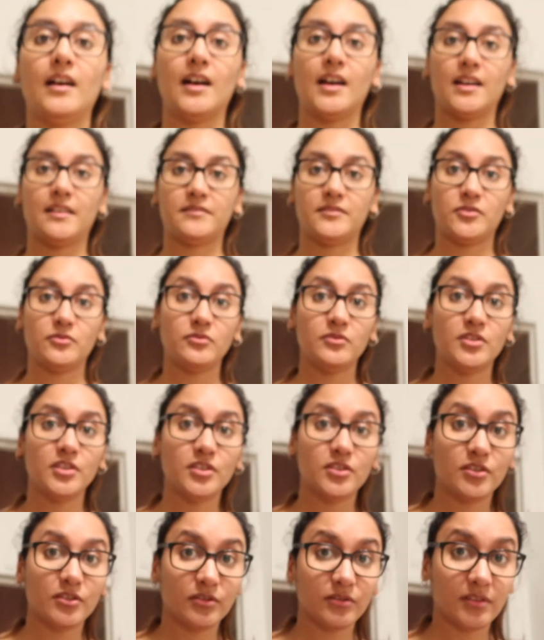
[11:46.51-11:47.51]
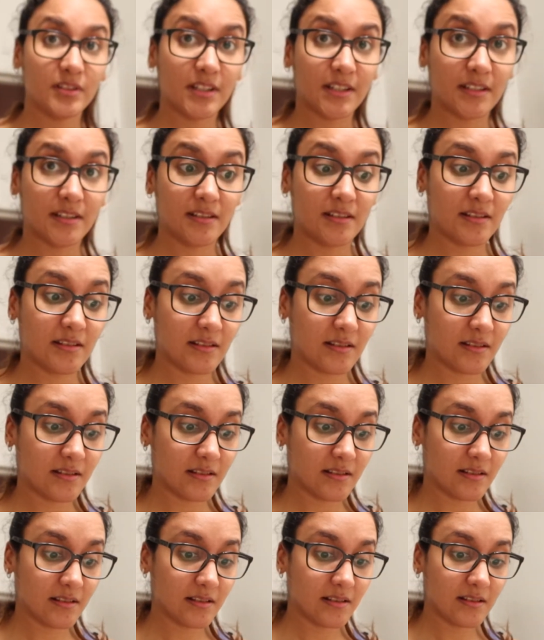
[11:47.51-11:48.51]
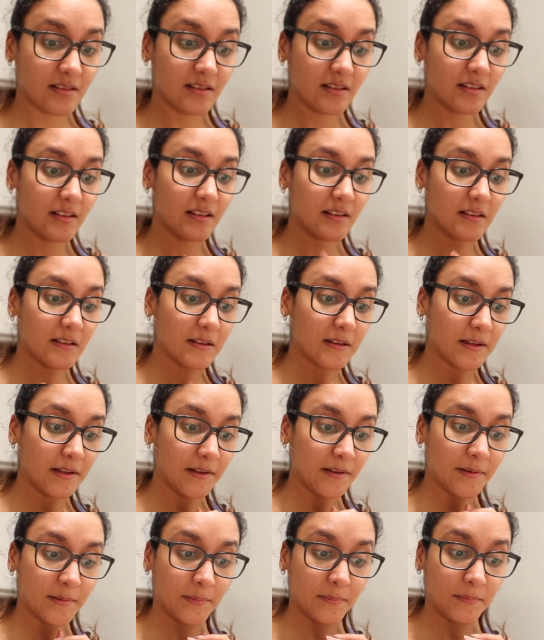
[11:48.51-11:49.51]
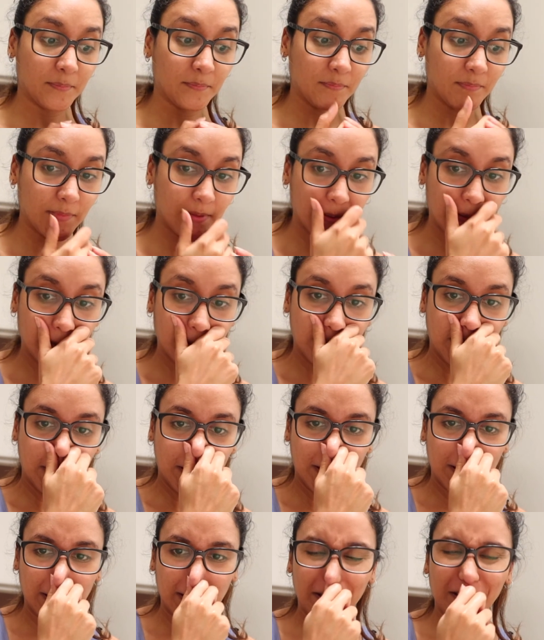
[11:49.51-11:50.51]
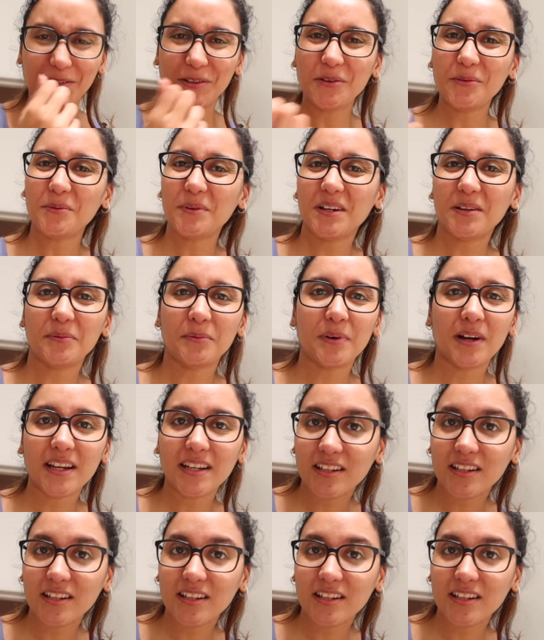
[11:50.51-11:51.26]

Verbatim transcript: Have two digital tests. Um, you know what, why